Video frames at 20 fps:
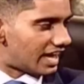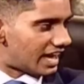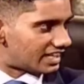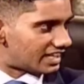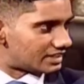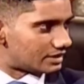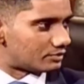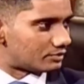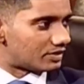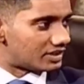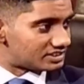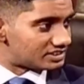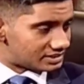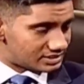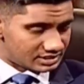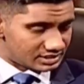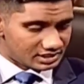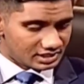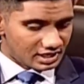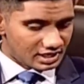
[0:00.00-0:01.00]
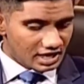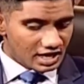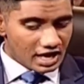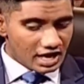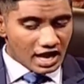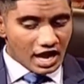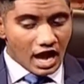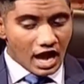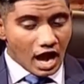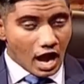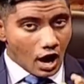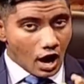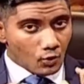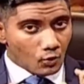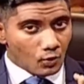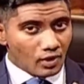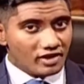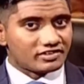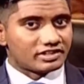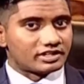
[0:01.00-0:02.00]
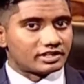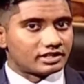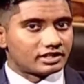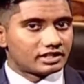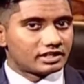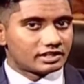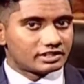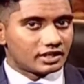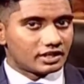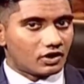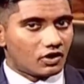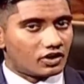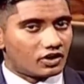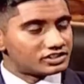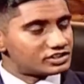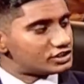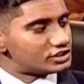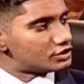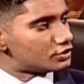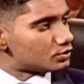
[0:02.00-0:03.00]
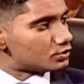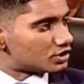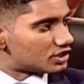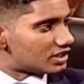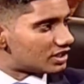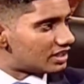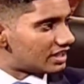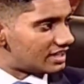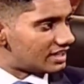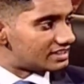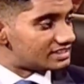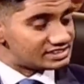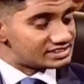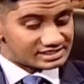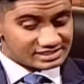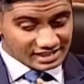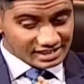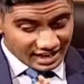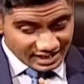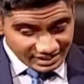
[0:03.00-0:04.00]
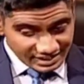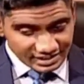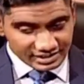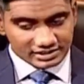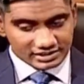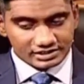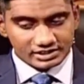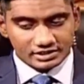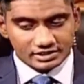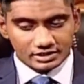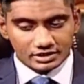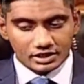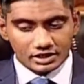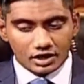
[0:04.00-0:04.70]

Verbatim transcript: acting president. However, the Constitution is silent